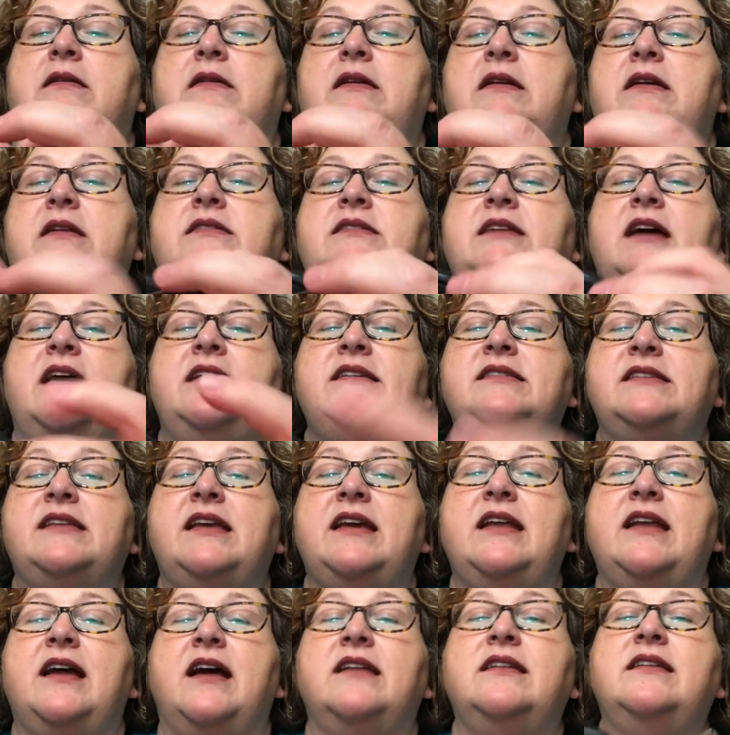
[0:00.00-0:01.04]
it does
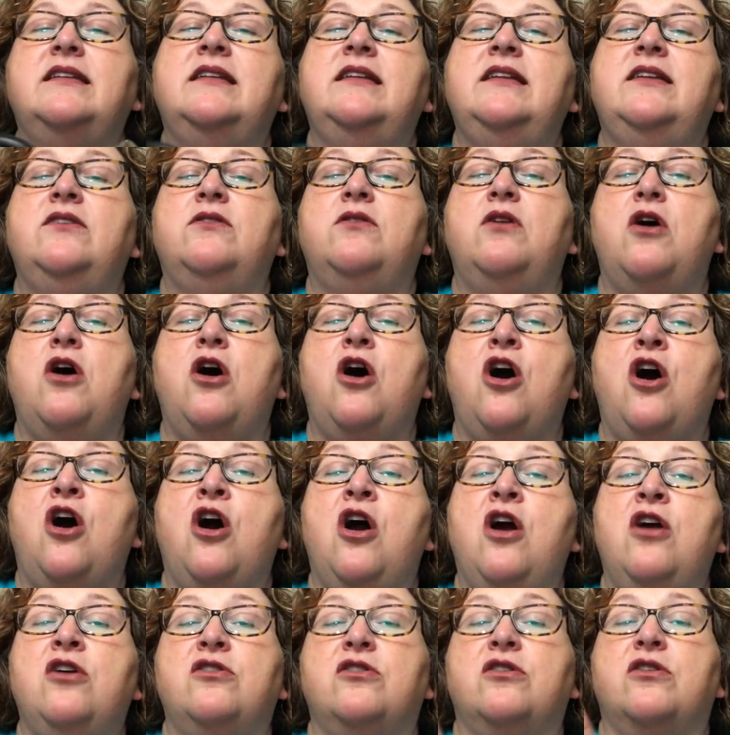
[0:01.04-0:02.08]
get a little
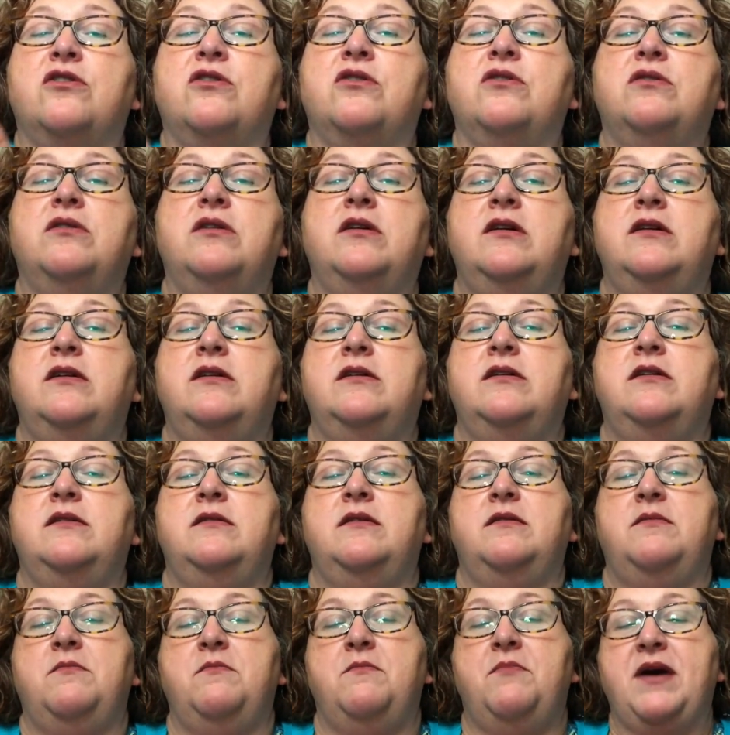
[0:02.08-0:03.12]
harder,
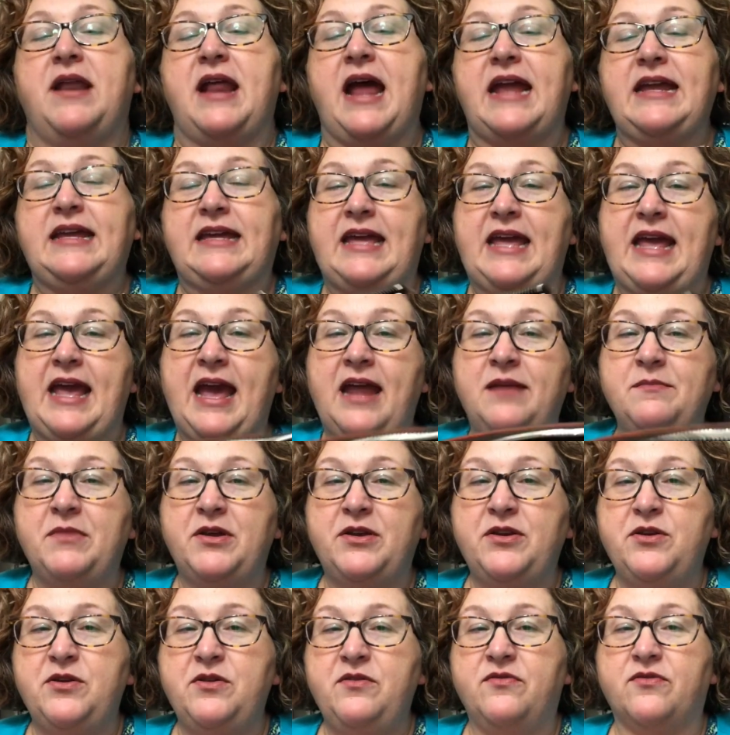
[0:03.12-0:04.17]
but I can
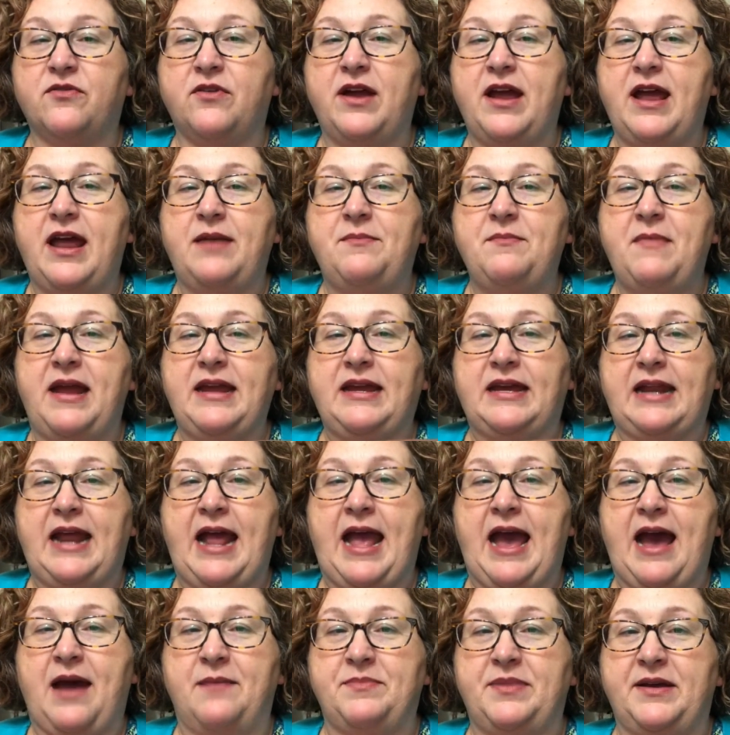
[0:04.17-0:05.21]
maneuver it and make it
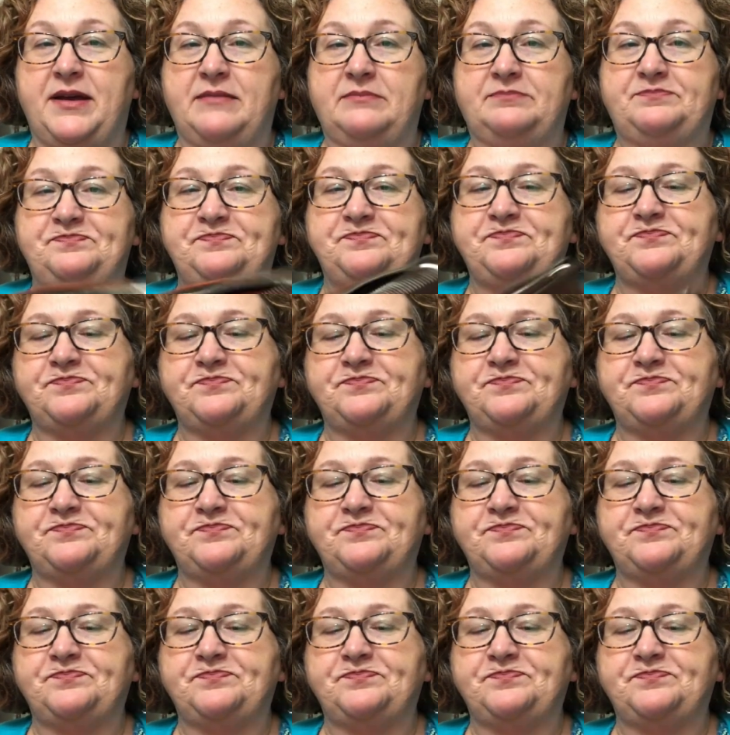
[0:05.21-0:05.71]
happen.